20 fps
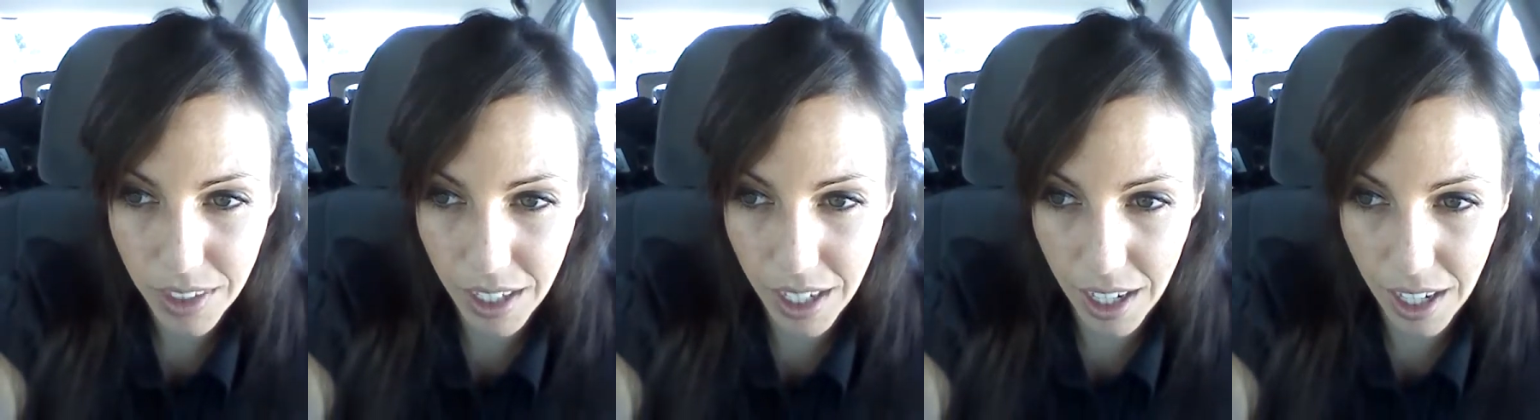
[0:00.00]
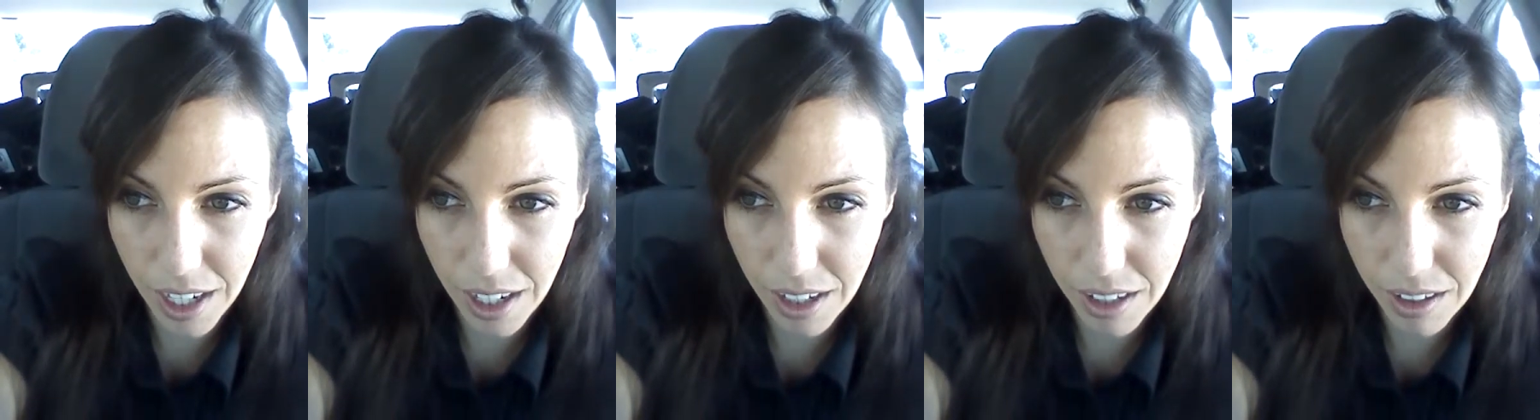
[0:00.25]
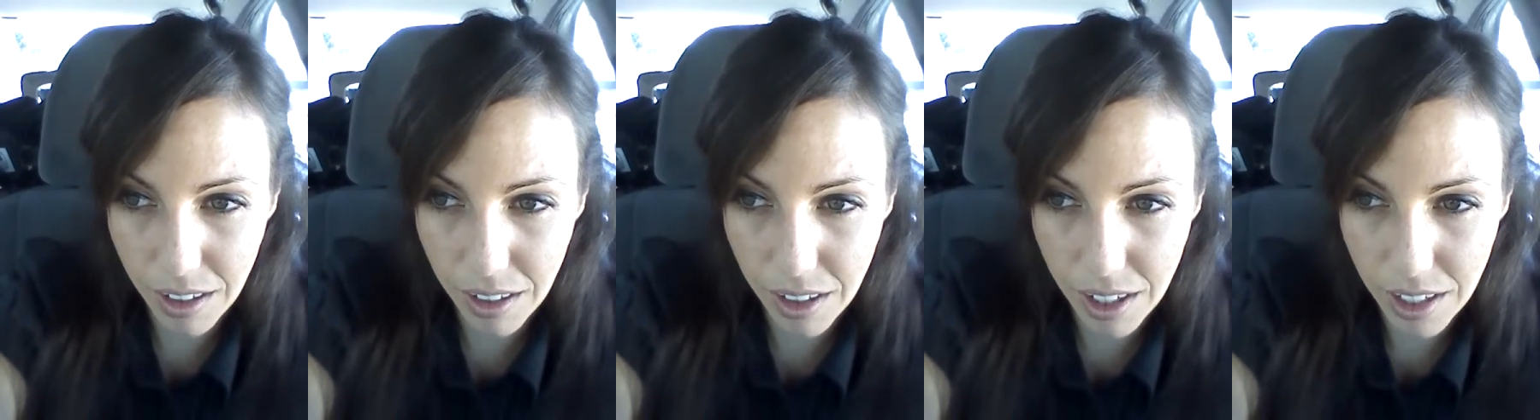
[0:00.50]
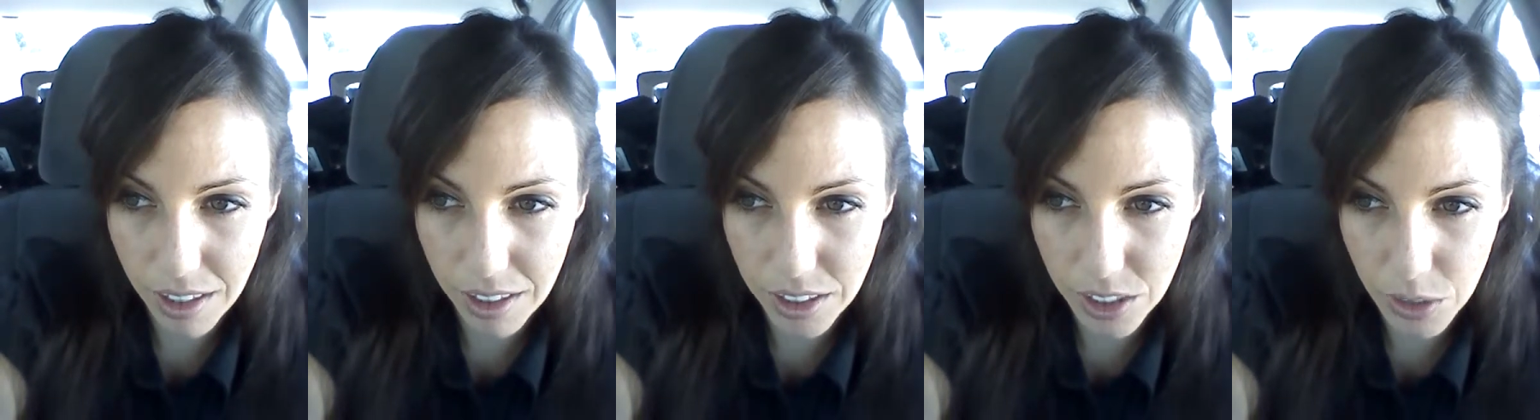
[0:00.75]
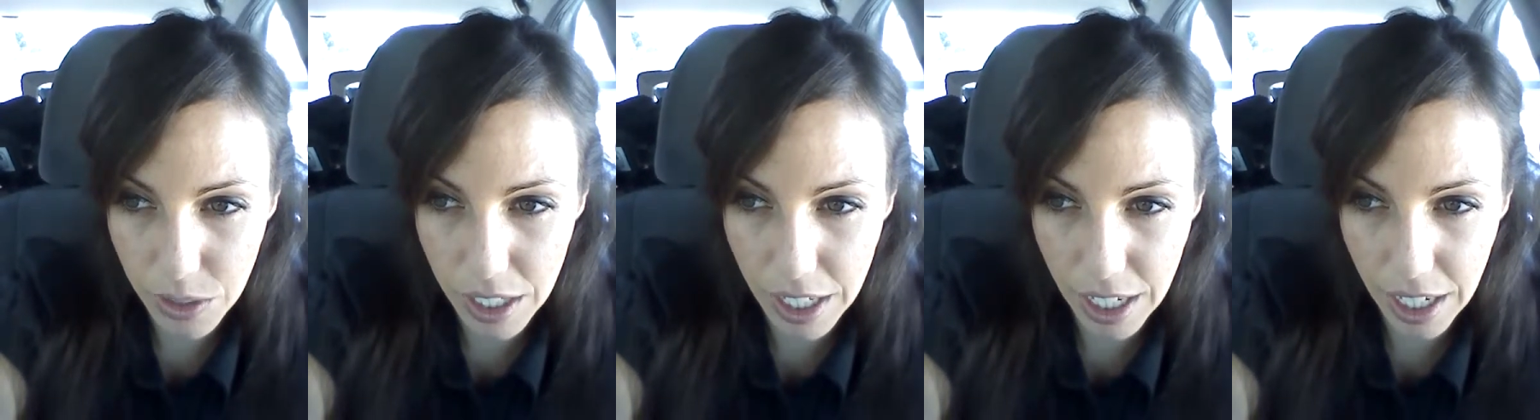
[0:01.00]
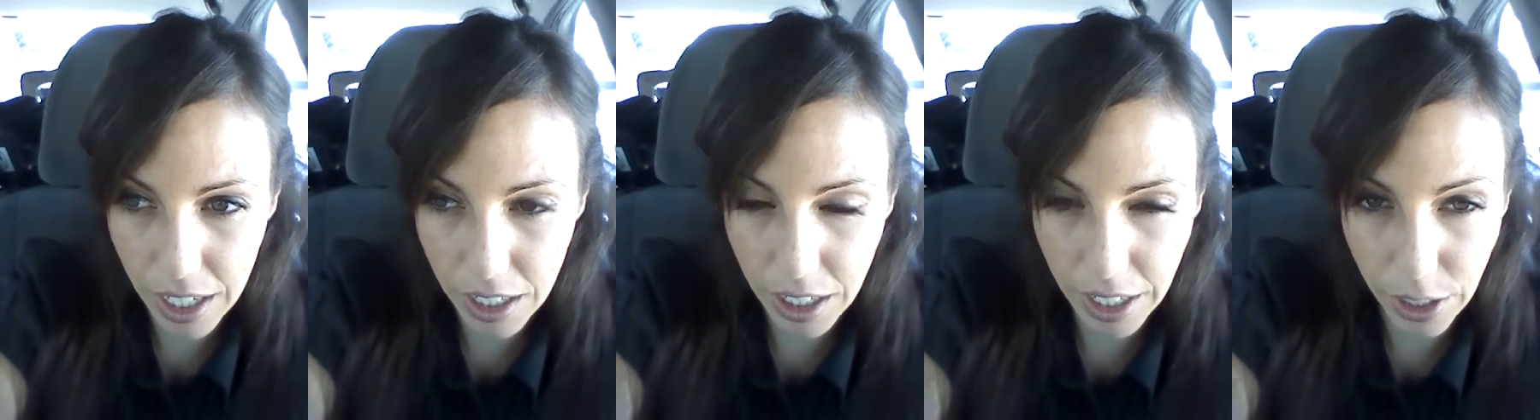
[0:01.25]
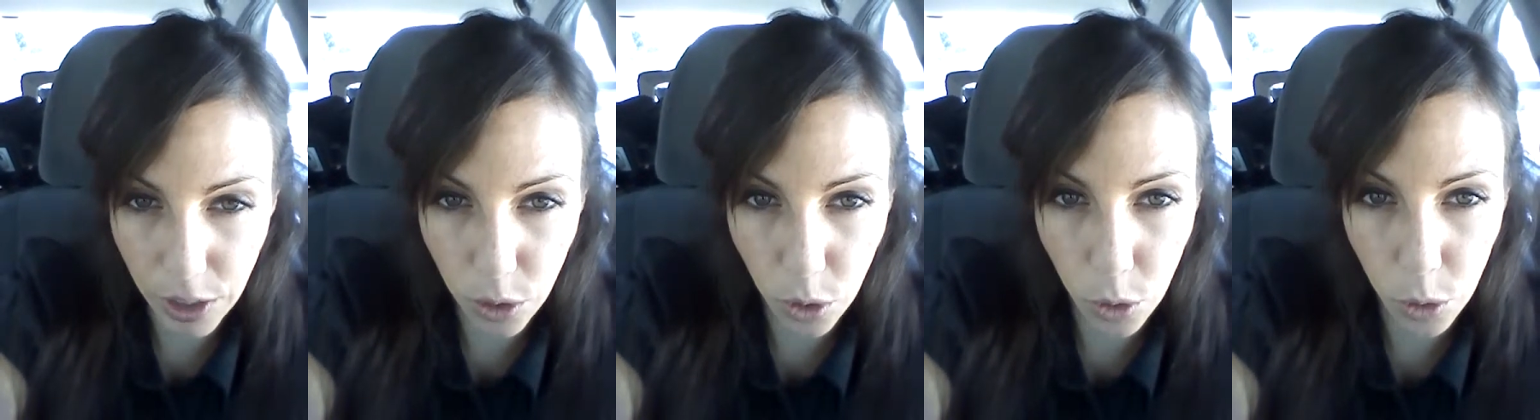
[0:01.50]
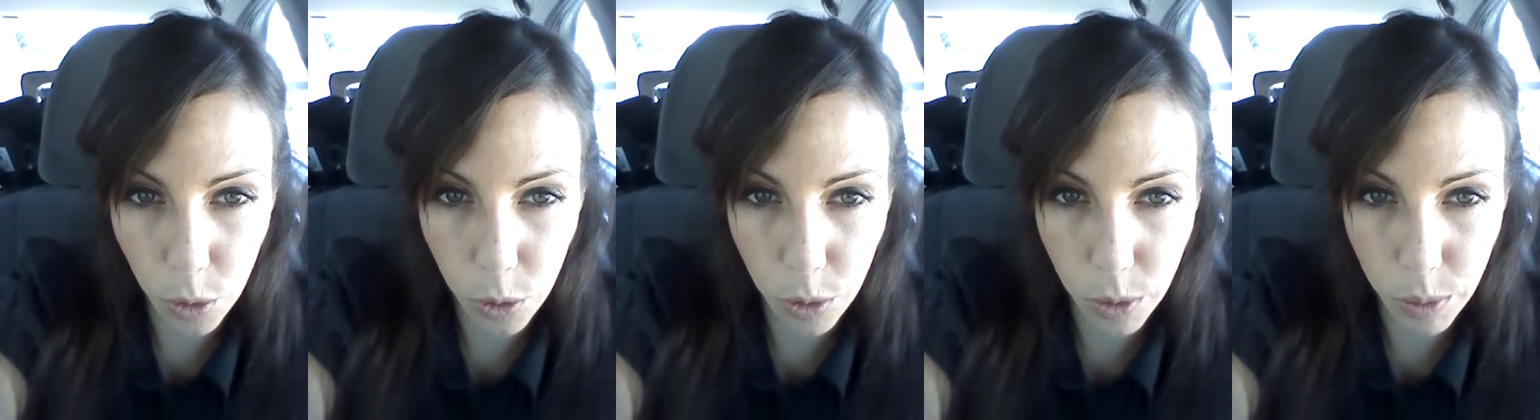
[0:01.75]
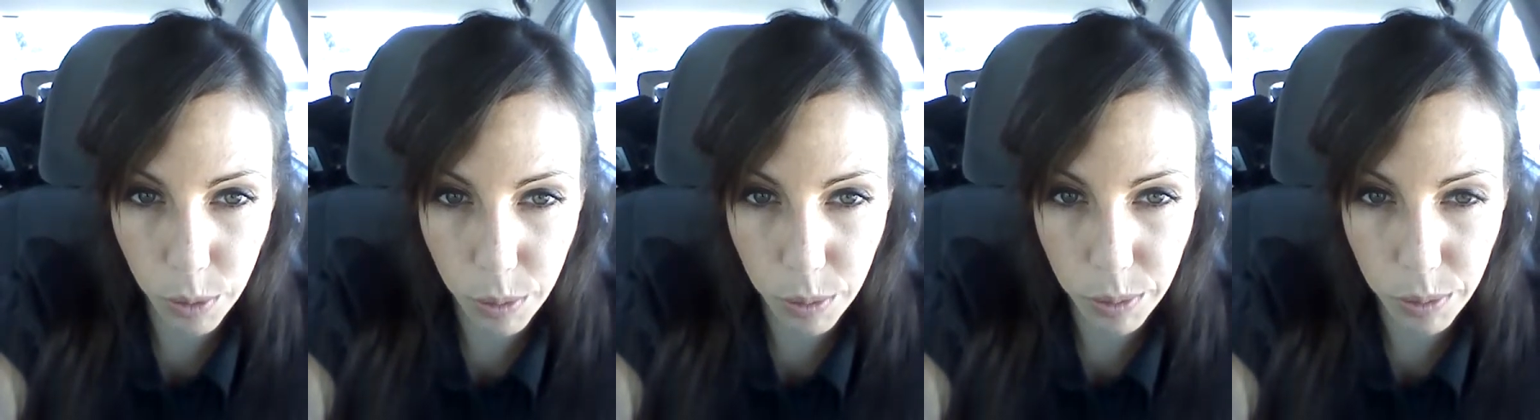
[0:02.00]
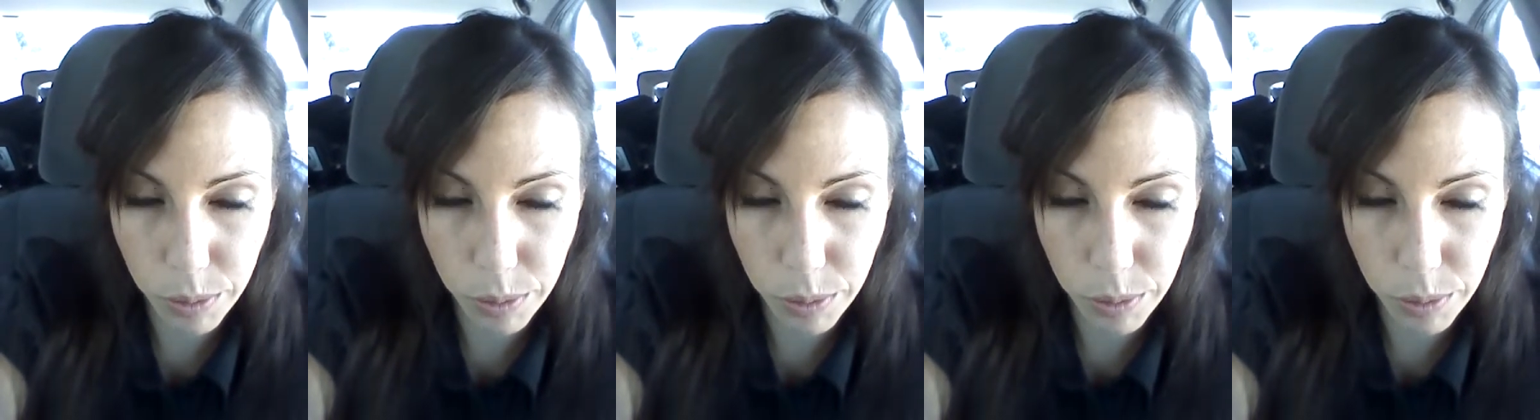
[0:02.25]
and so he had like the whole